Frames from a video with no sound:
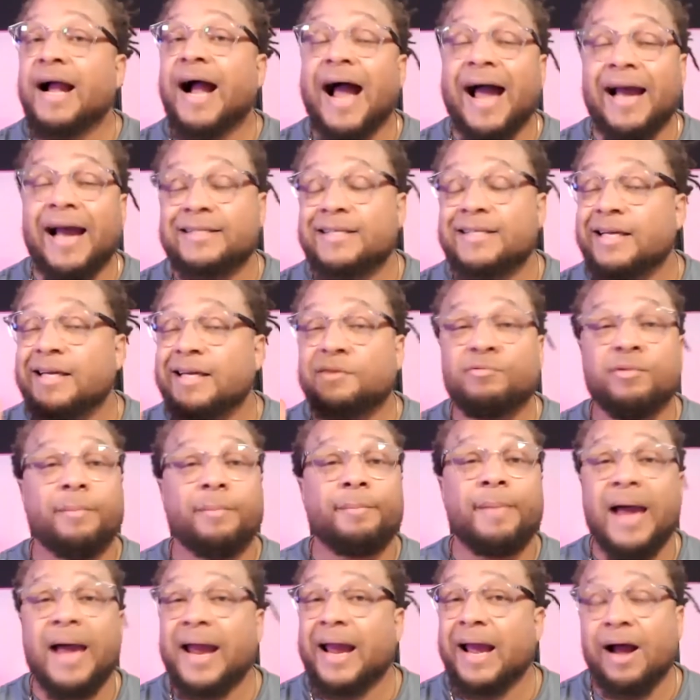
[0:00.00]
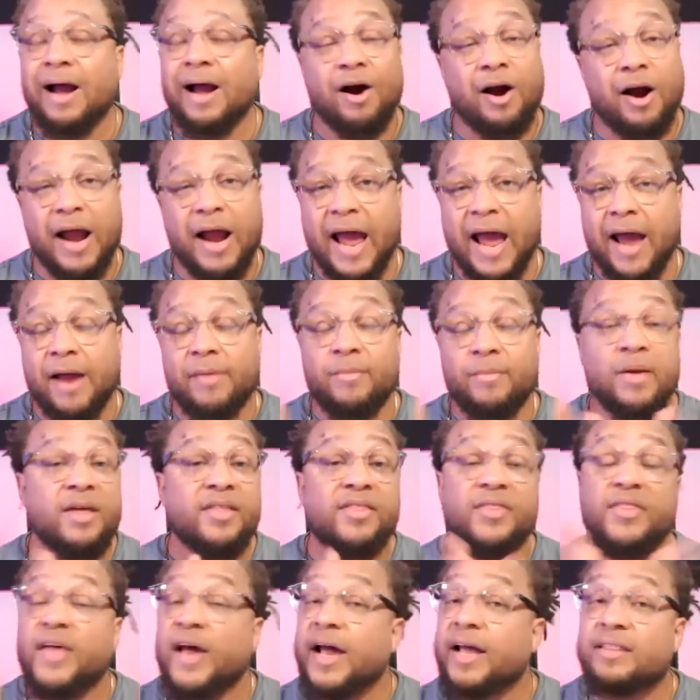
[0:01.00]
Isaac and Rebekah are at
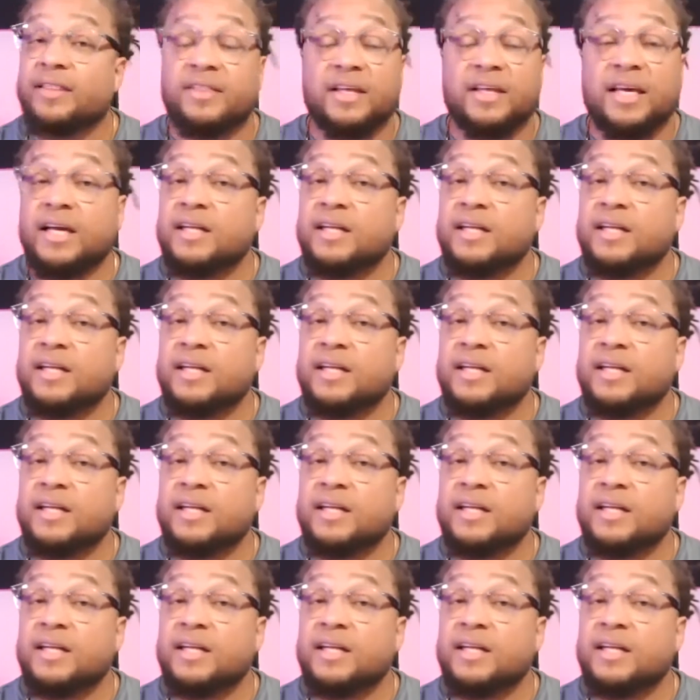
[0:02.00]
that the